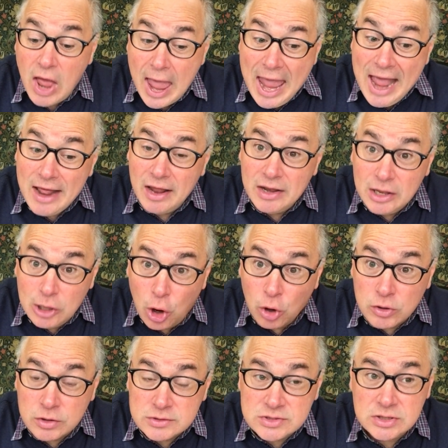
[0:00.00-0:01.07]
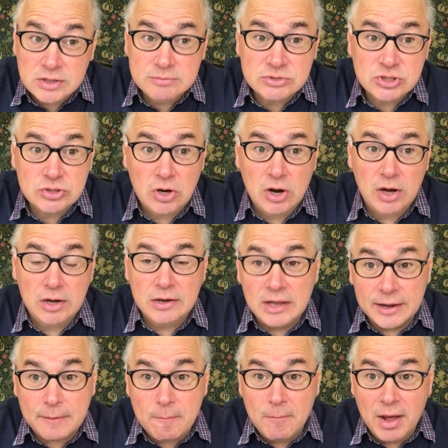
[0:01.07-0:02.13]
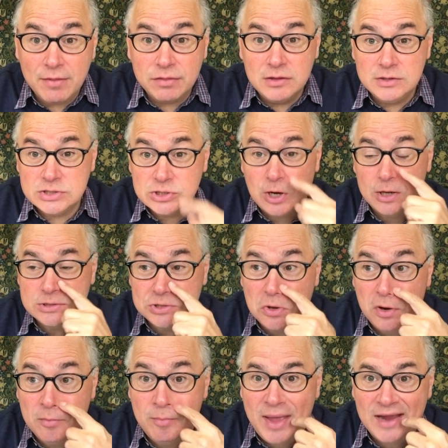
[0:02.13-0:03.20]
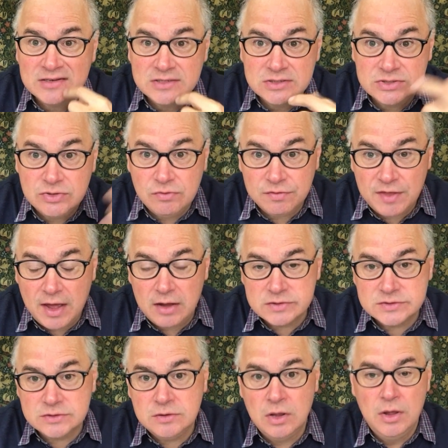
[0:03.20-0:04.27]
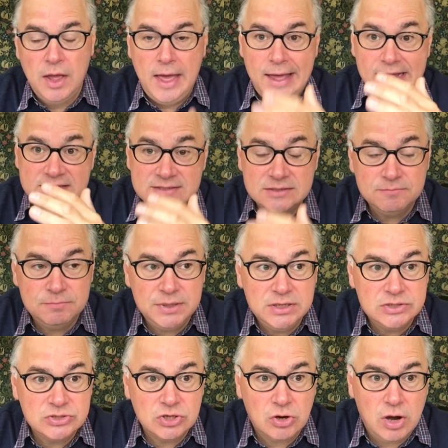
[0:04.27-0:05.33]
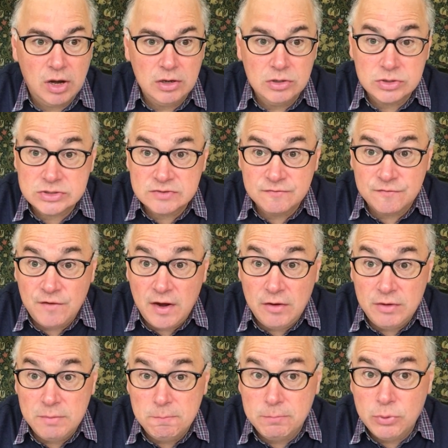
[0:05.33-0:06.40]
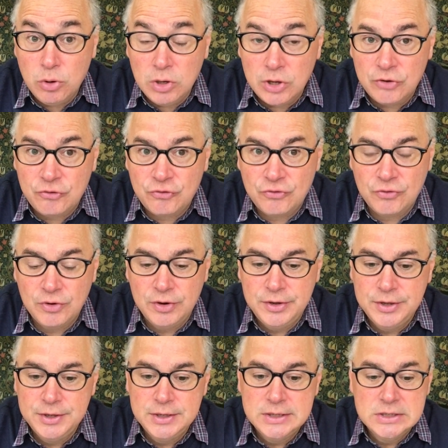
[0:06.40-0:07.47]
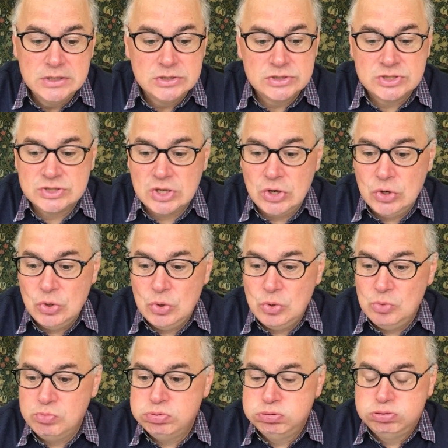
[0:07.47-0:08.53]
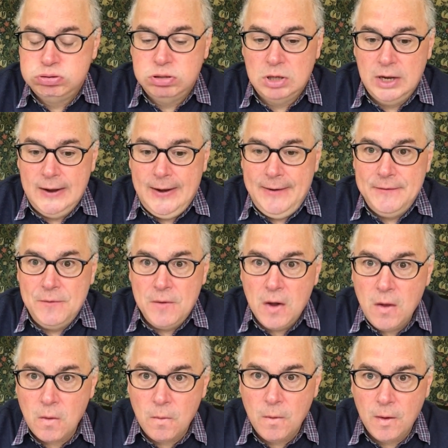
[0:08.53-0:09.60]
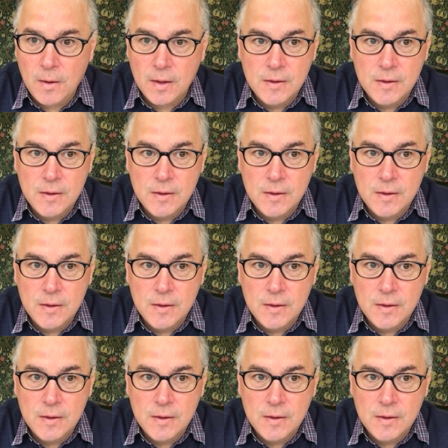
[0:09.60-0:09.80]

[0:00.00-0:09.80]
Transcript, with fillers: At longer term chart, like monthly charts going back to two thousand, S and P chart looks very bullish. So I don't know.